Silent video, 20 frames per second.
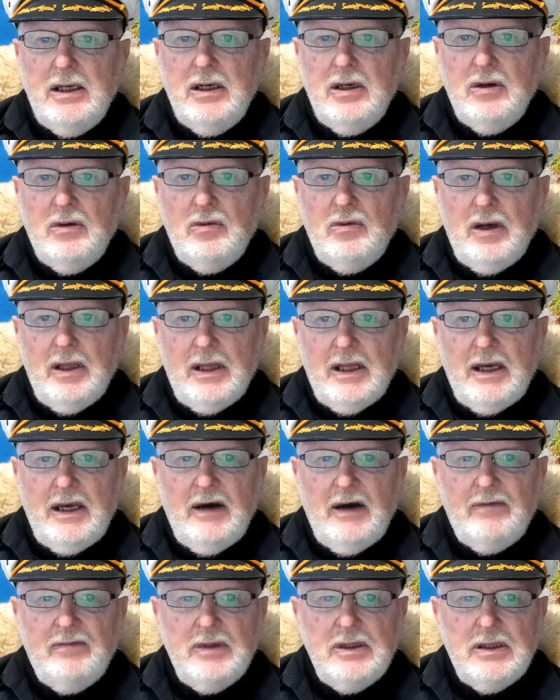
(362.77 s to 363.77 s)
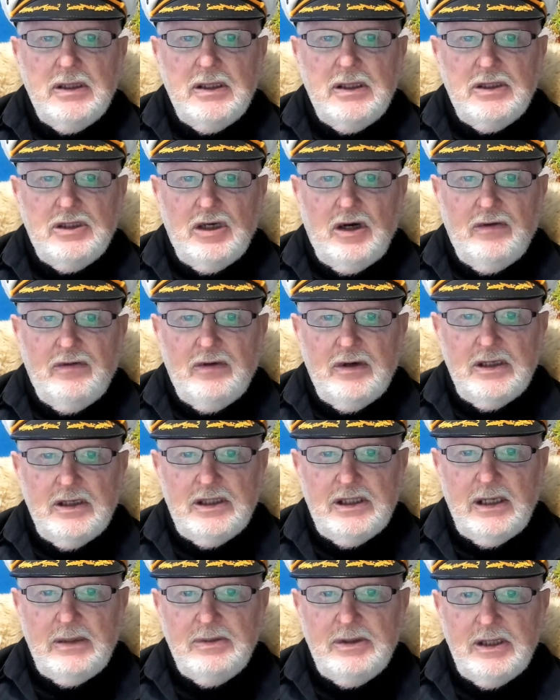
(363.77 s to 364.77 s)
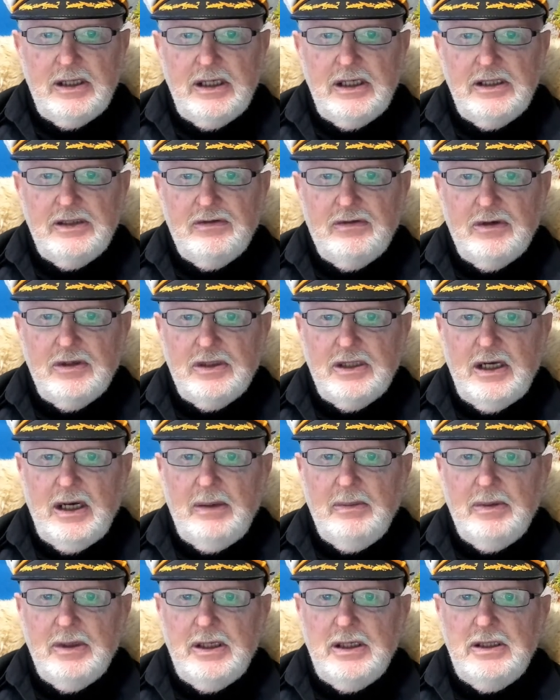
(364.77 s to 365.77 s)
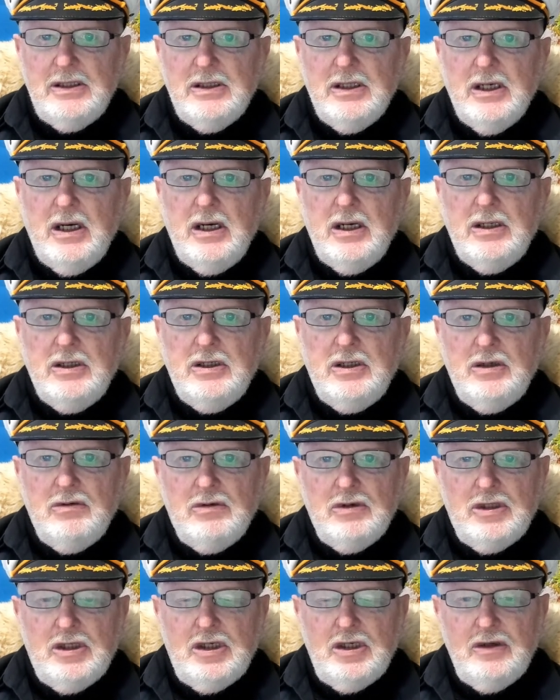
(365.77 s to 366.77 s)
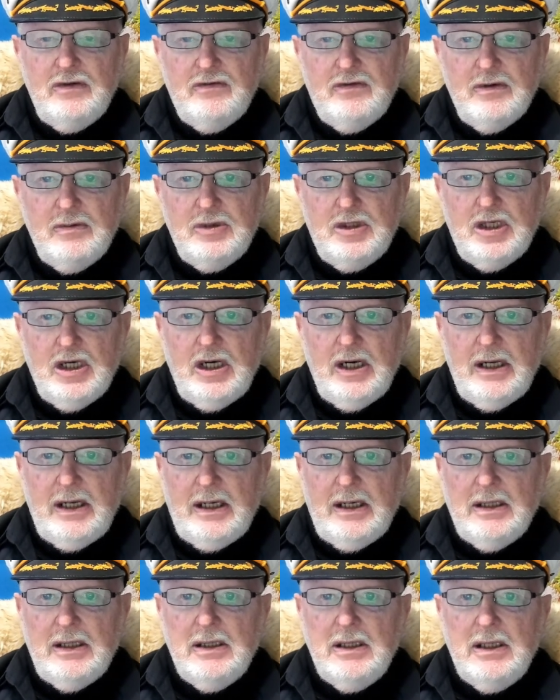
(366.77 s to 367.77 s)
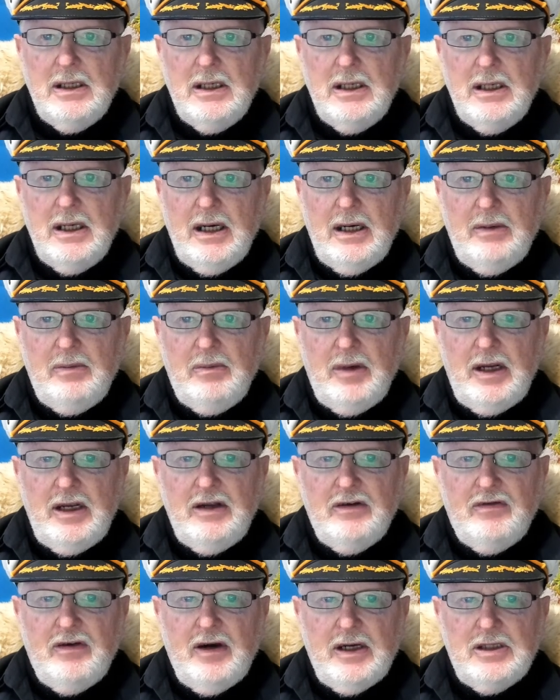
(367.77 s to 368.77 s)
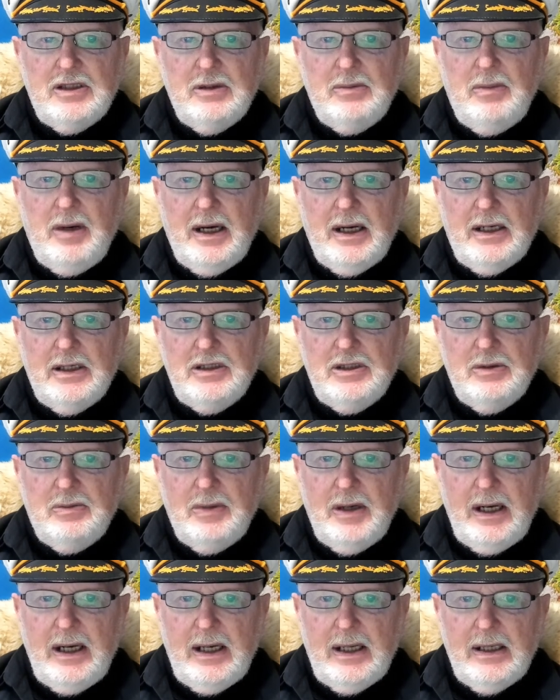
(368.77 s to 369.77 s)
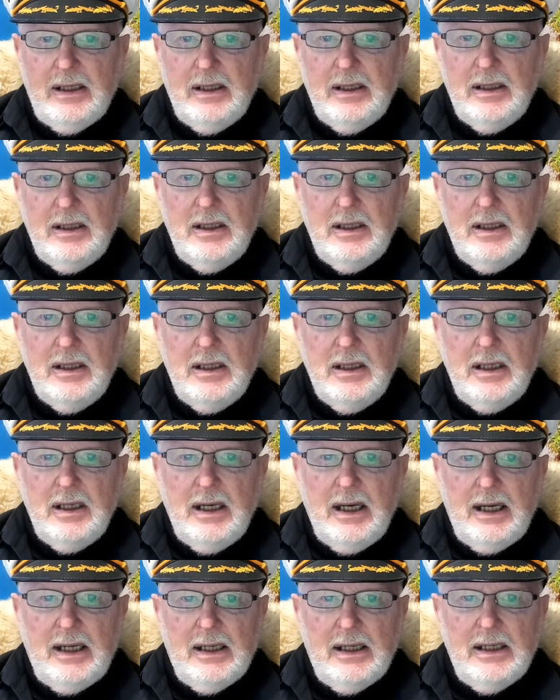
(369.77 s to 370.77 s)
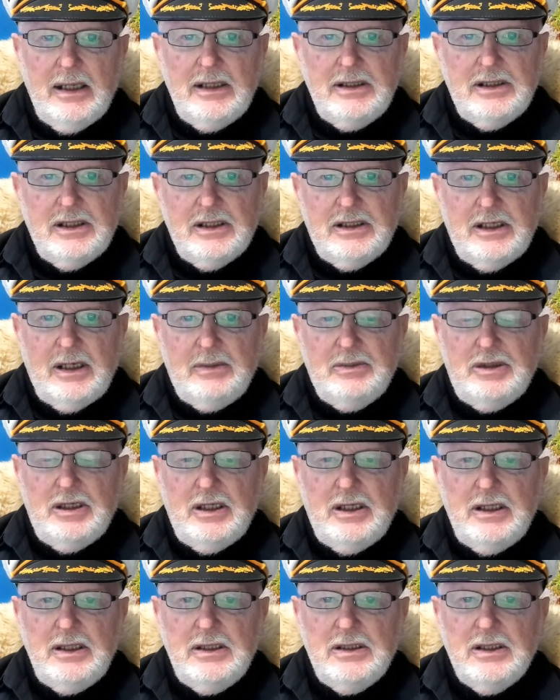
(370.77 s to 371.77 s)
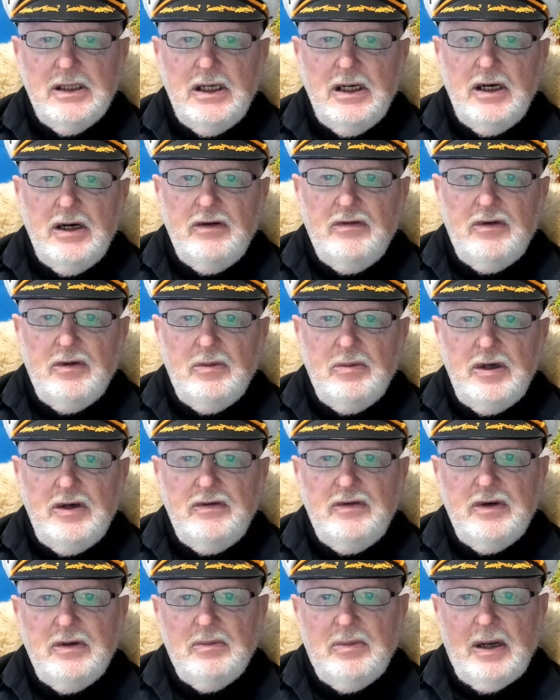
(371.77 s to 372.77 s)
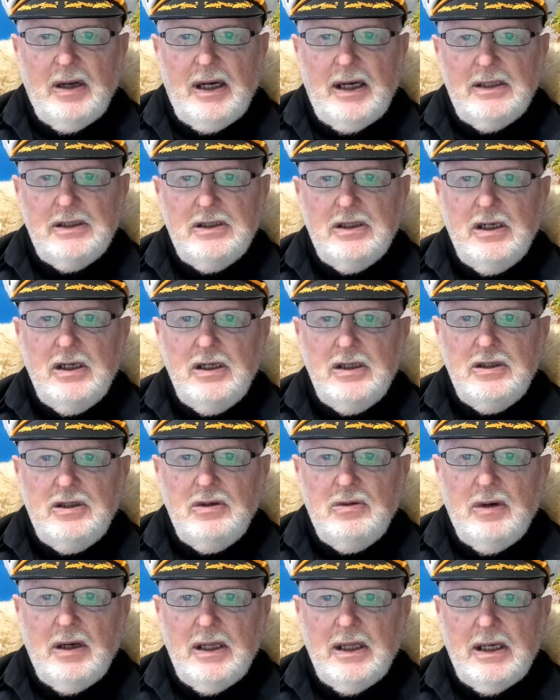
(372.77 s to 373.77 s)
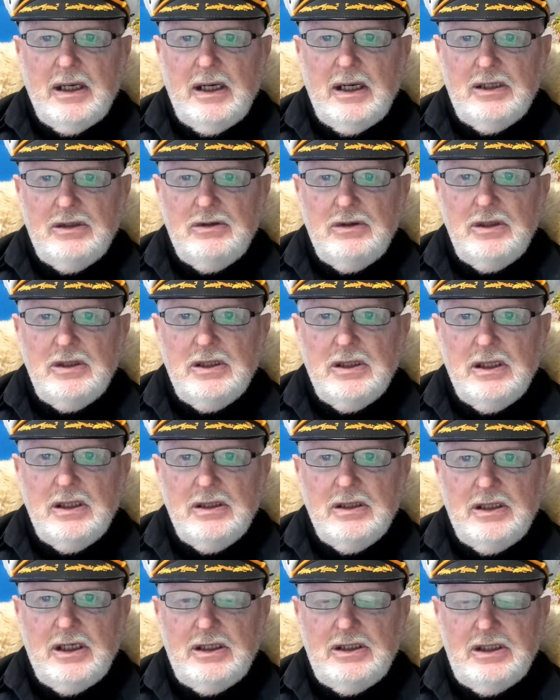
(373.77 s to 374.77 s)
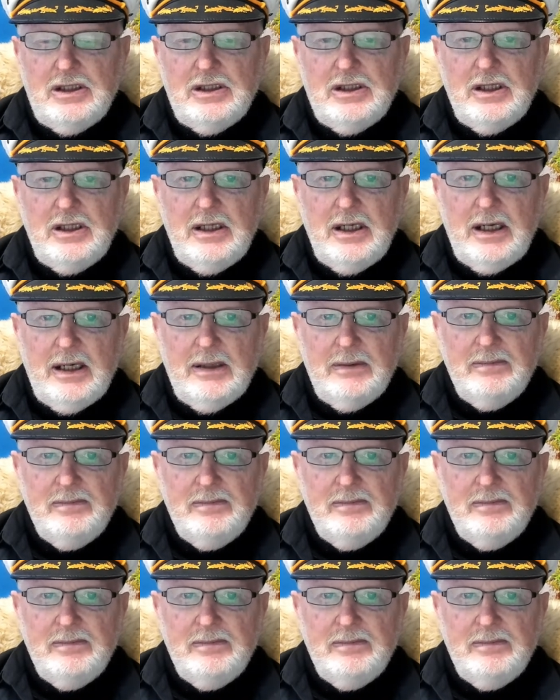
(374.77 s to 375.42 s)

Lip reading: where the government is offering subsidies for its companies to return from China and manufacture back in Japan, and lesser subsidies for moving plants to other countries such as India.